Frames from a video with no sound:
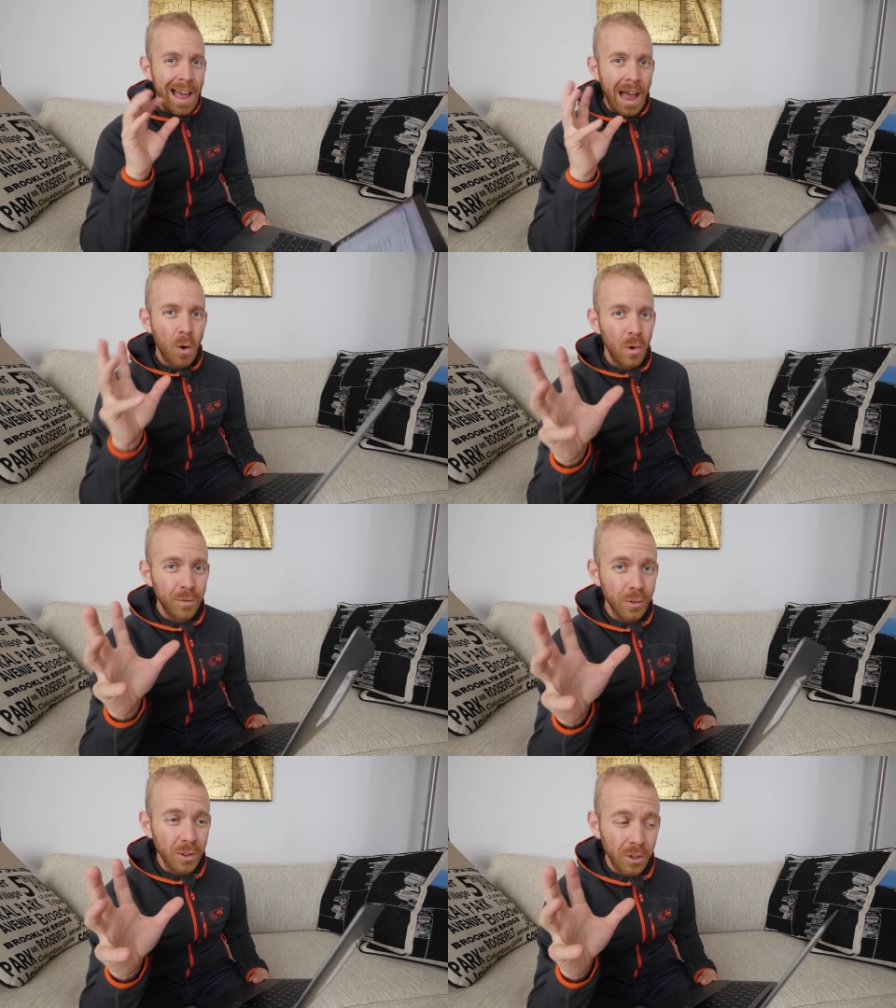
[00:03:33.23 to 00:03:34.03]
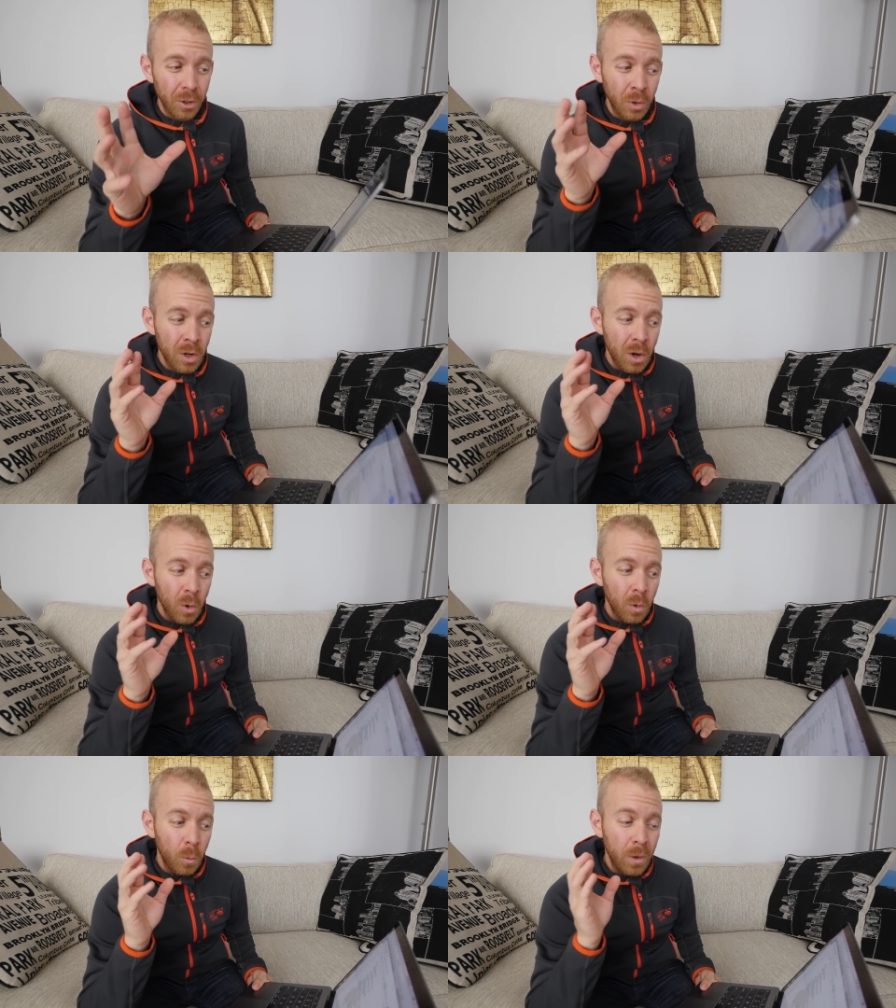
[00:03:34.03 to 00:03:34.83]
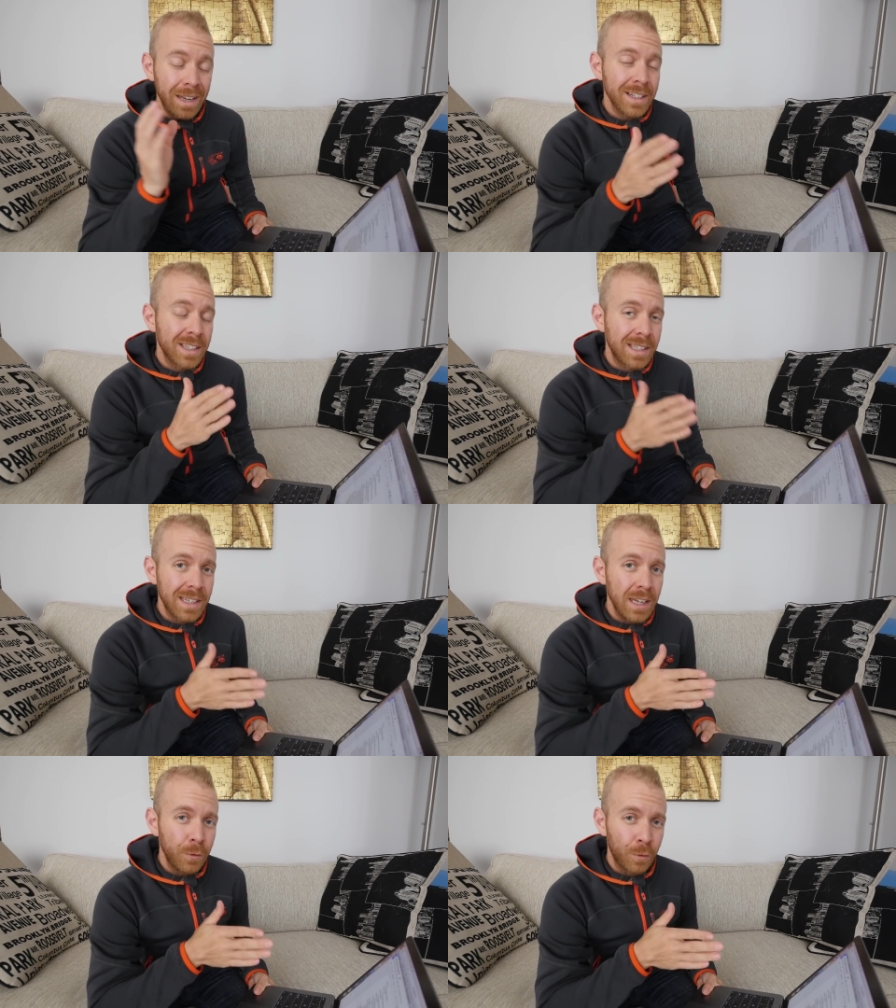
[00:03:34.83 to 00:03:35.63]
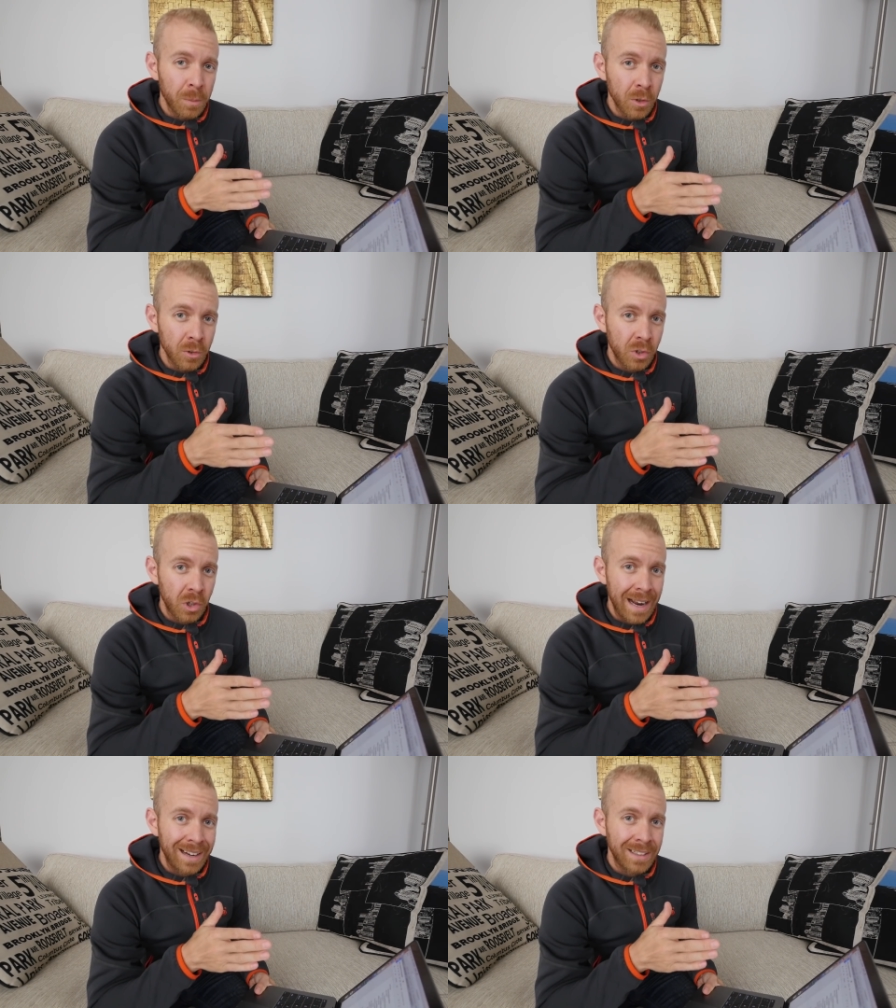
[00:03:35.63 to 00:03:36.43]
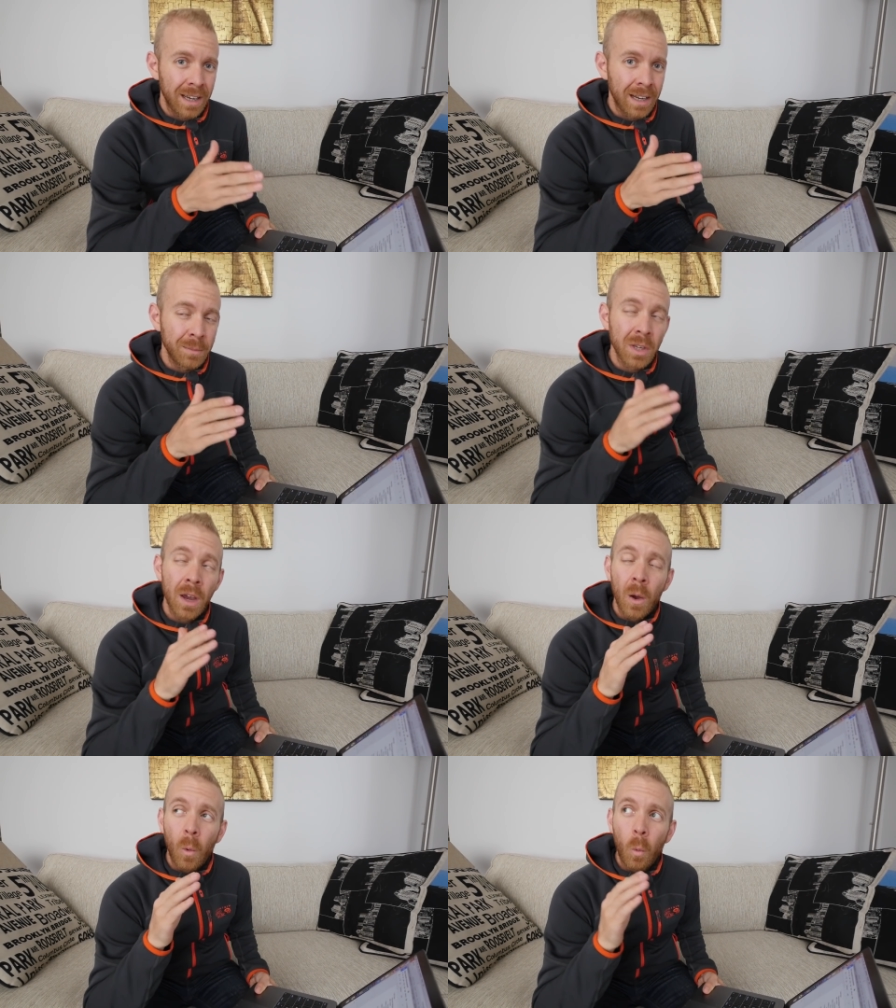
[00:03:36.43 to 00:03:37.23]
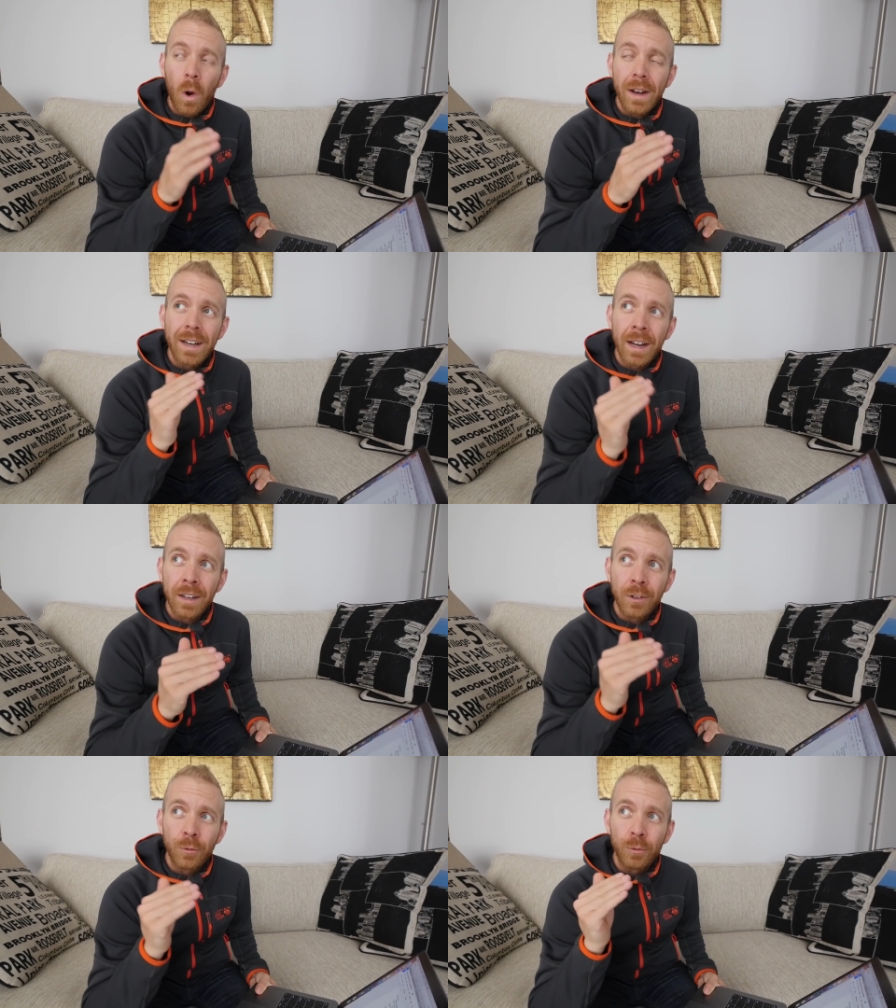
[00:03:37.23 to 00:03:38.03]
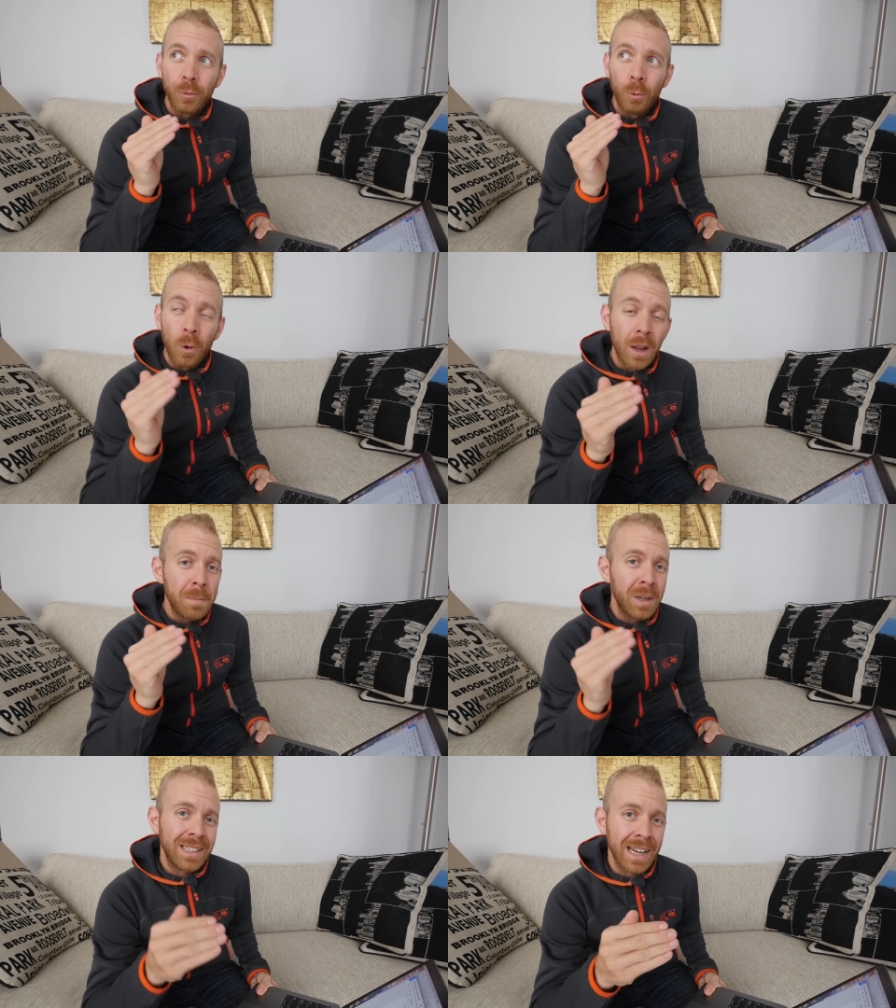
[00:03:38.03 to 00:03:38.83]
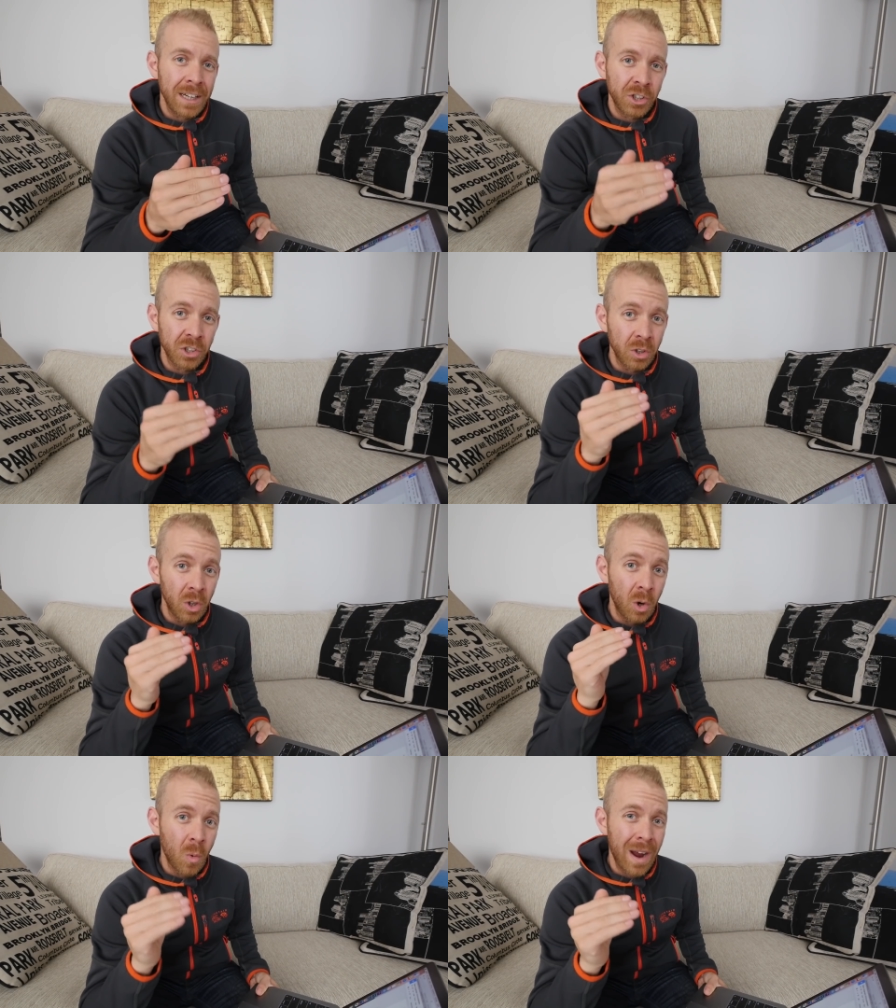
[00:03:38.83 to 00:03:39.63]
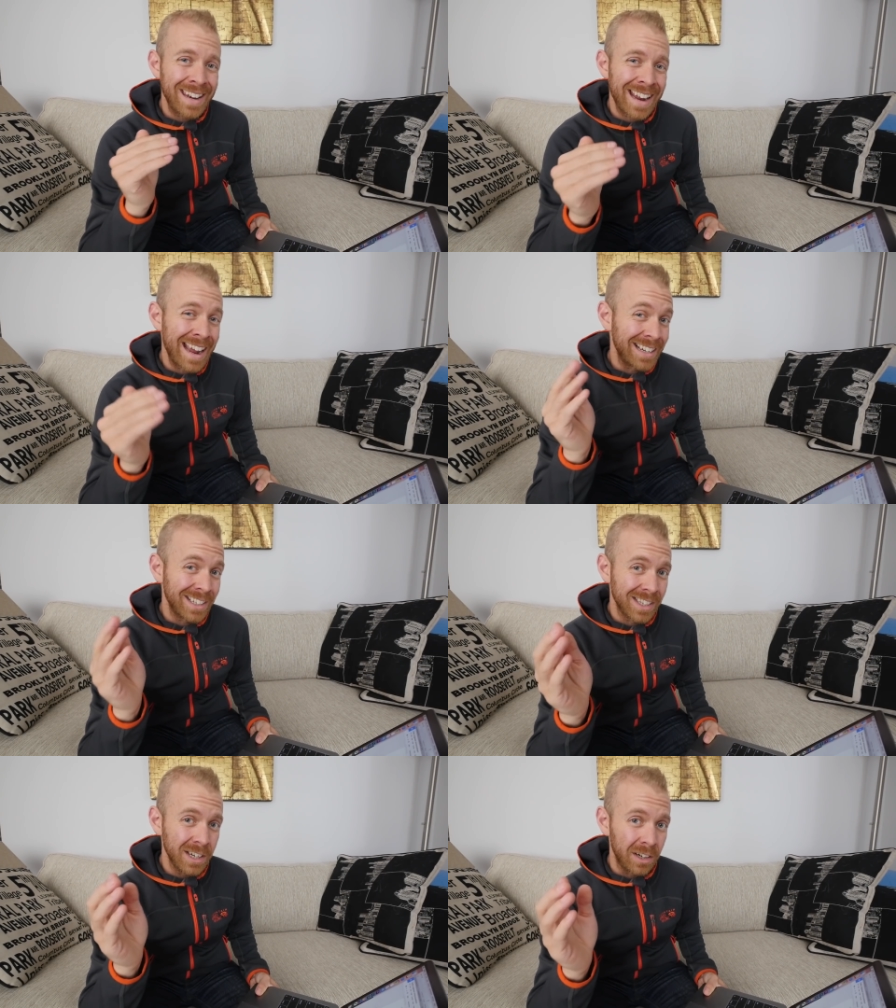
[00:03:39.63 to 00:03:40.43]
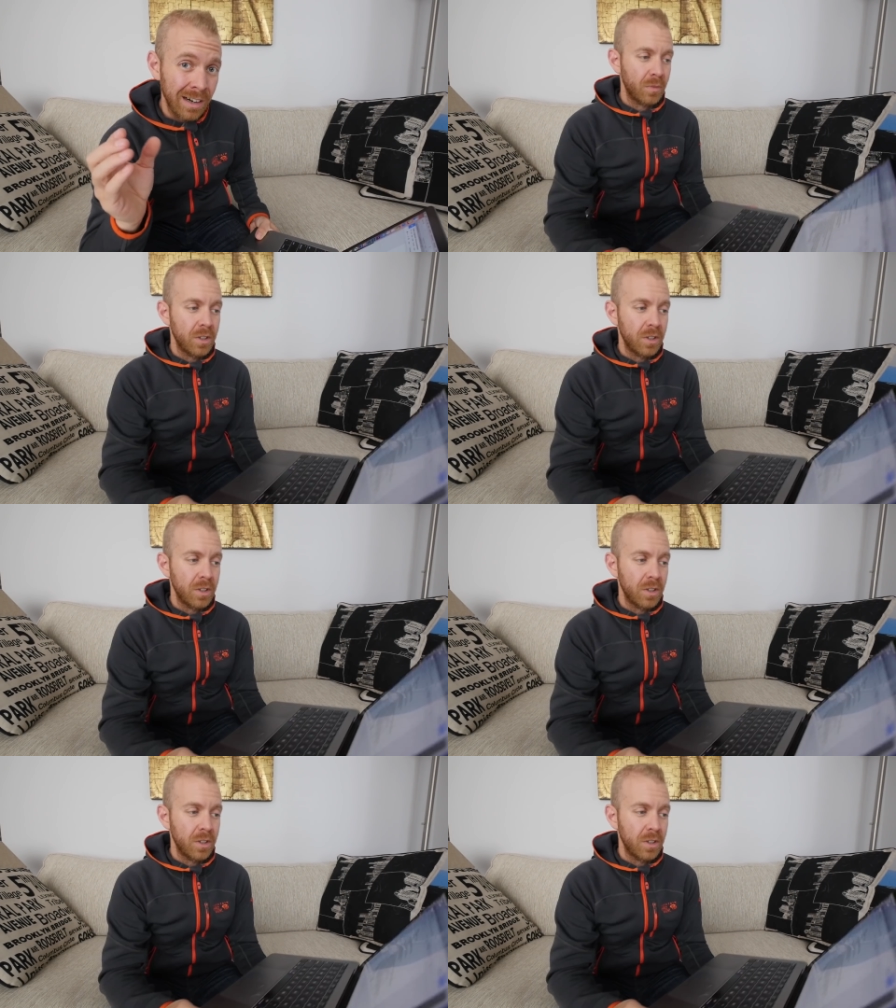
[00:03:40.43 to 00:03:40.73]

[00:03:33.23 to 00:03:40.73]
However, though, we can see from those track times what kind of run potential Gwen has in her.